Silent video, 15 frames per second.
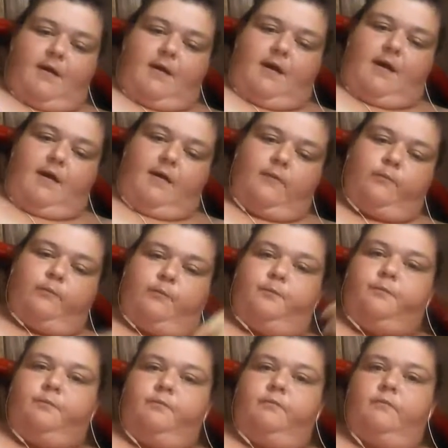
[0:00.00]
I
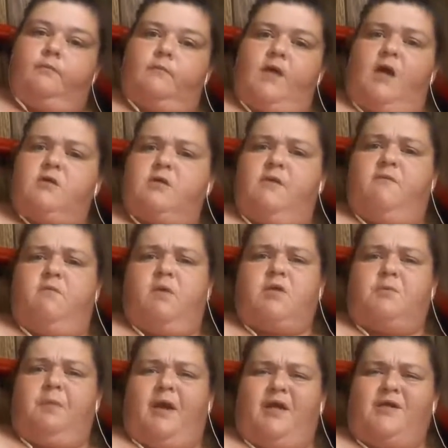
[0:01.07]
also have a
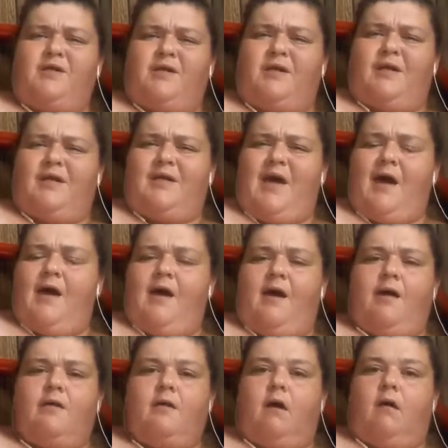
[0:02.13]
bunch of pages I need to
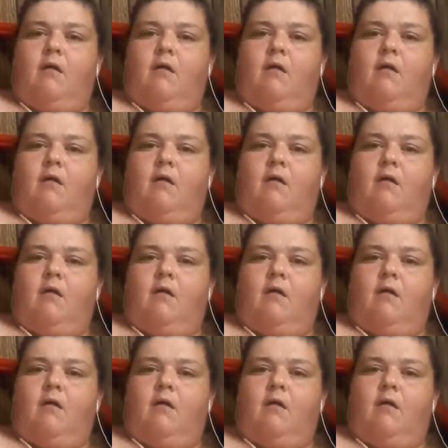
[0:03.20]
add.